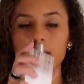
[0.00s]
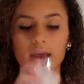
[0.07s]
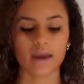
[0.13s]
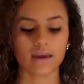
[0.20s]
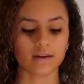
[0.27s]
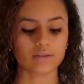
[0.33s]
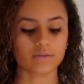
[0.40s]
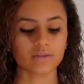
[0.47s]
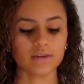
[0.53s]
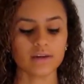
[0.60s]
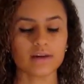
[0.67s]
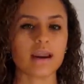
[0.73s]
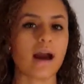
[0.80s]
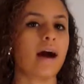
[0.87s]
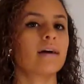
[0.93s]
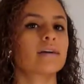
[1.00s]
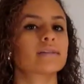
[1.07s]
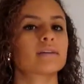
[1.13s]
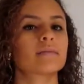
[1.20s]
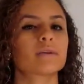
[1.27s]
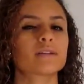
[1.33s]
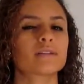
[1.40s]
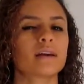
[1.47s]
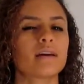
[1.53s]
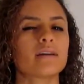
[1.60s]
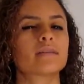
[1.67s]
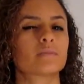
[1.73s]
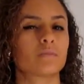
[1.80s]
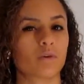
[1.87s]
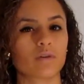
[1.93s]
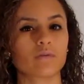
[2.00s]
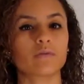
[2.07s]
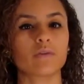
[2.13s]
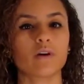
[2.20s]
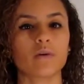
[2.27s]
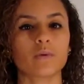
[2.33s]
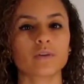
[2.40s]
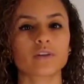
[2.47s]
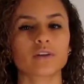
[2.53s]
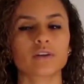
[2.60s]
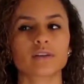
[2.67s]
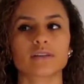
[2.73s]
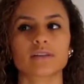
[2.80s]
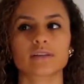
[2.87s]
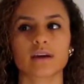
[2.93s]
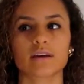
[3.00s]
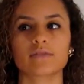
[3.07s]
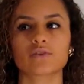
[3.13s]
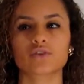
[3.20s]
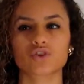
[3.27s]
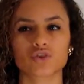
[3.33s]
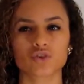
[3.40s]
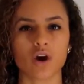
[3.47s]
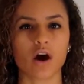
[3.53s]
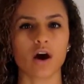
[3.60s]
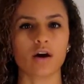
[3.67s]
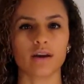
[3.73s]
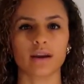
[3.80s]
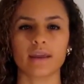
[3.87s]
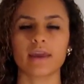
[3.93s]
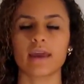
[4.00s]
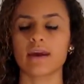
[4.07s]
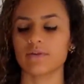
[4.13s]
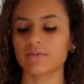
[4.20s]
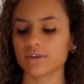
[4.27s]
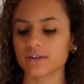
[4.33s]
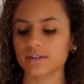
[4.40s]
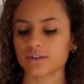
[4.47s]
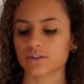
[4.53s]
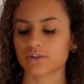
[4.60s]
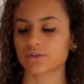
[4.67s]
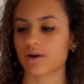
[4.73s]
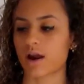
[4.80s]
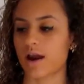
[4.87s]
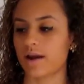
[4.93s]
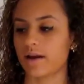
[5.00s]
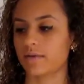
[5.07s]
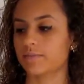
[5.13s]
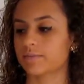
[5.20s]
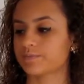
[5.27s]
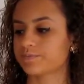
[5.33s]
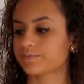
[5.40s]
it's really not a summer scent, it's more of a fall winter because it's kind of strong, and I can't really describe